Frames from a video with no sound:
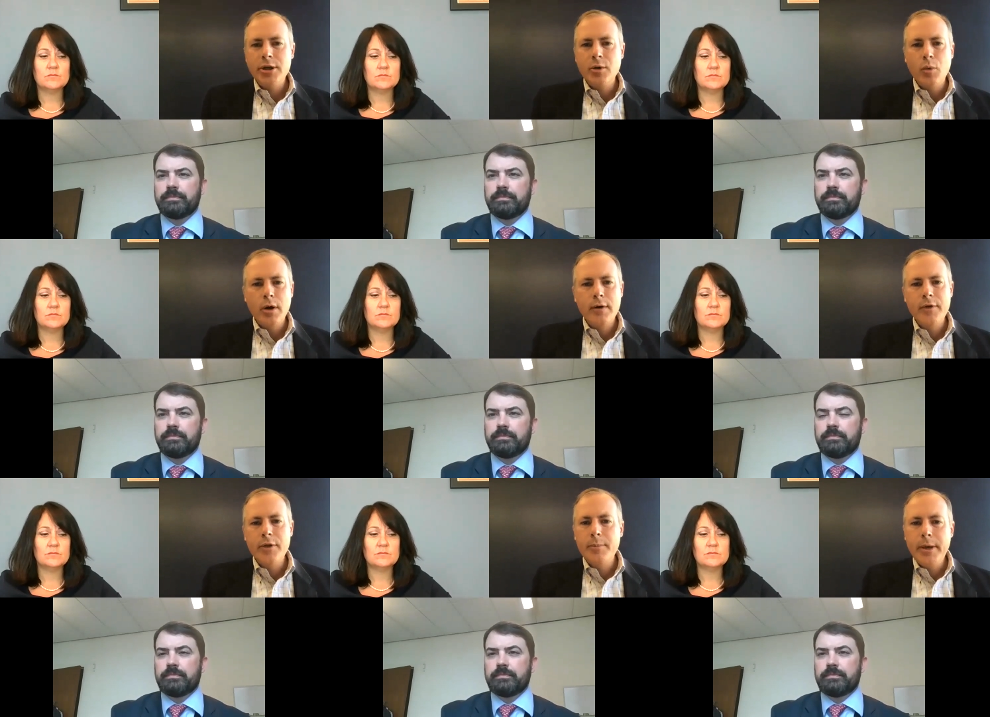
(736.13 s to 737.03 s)
Speaker 1: to work
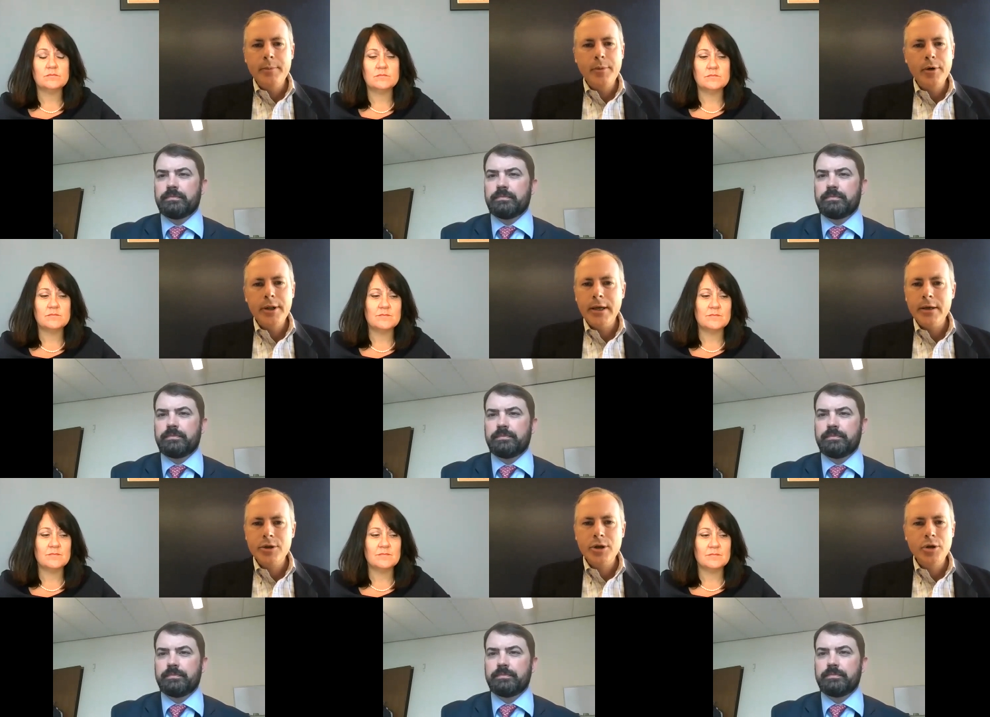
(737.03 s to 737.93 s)
for the people and the
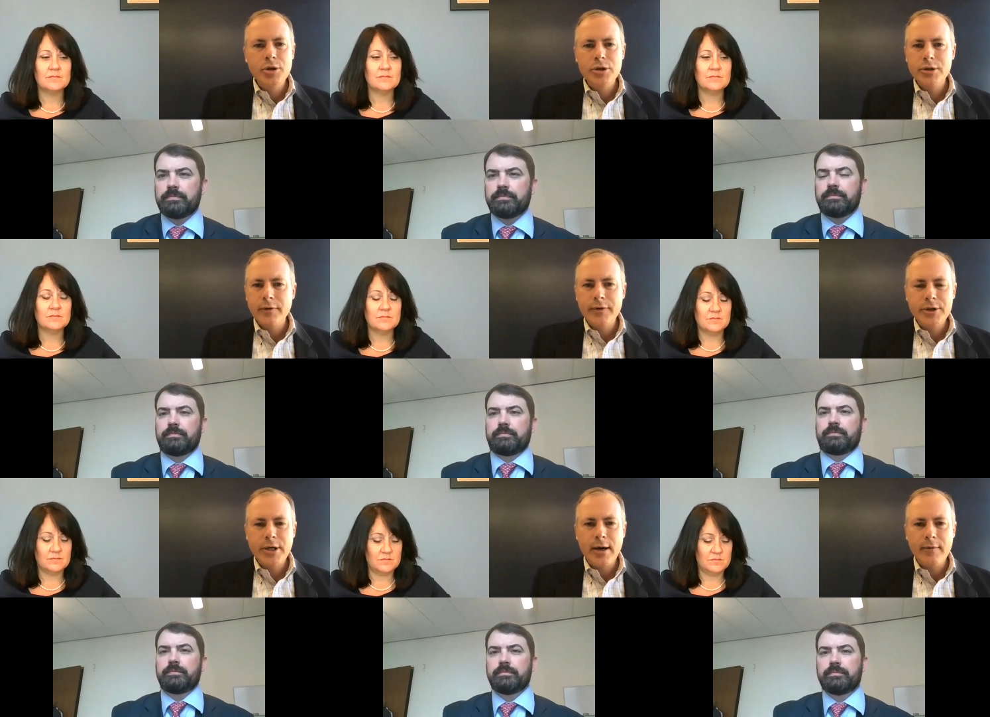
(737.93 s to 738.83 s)
institutions of the
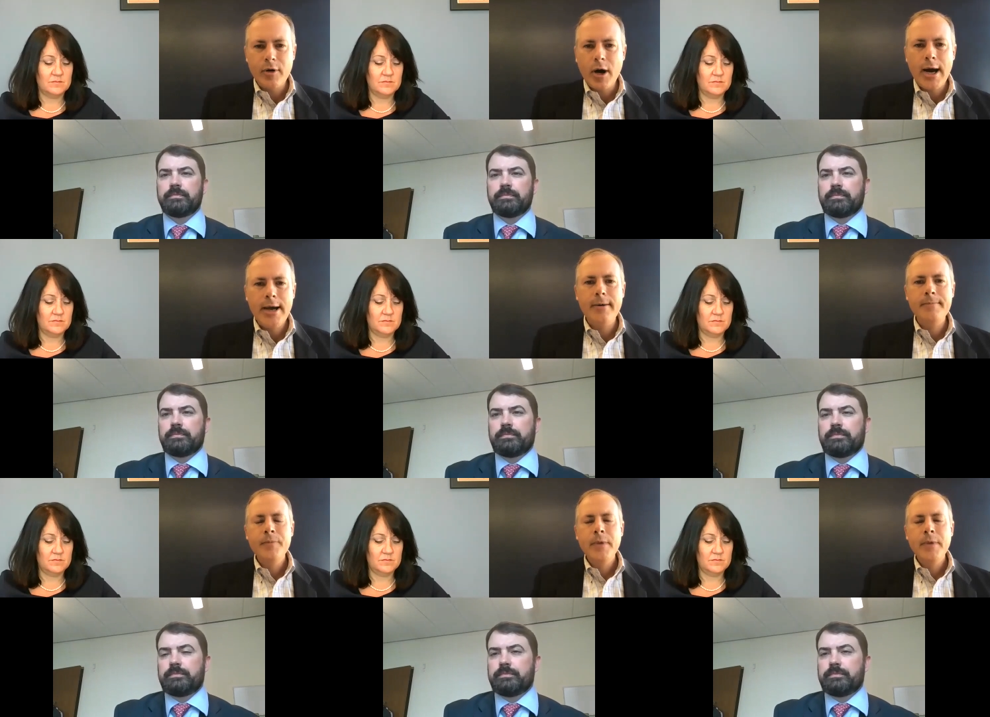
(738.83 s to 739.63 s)
state of Ohio.